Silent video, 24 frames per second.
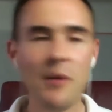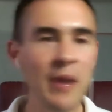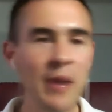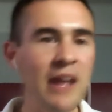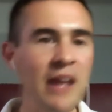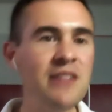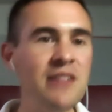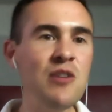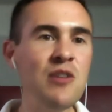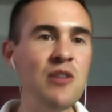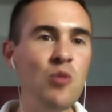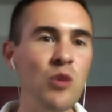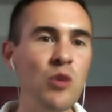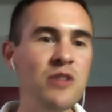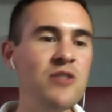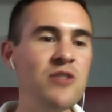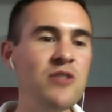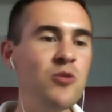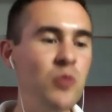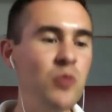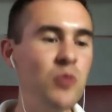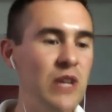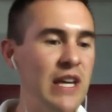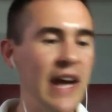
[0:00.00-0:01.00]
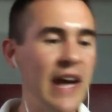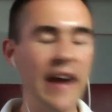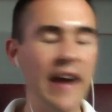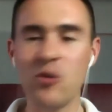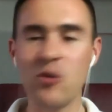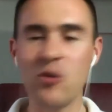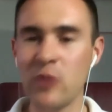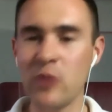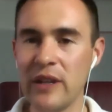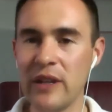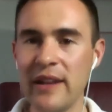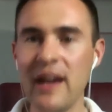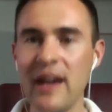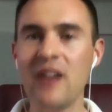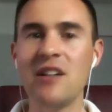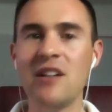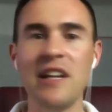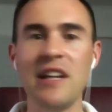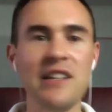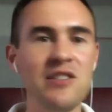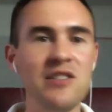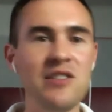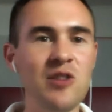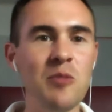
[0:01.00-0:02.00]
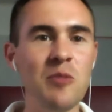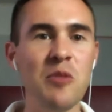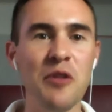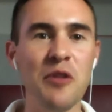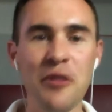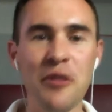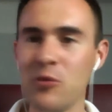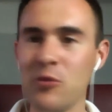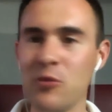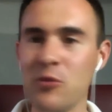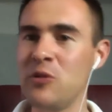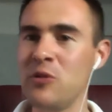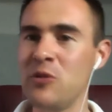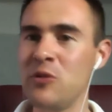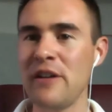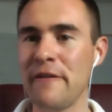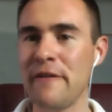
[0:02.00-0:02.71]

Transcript: but I'd say once a week I go in there and I stumble through,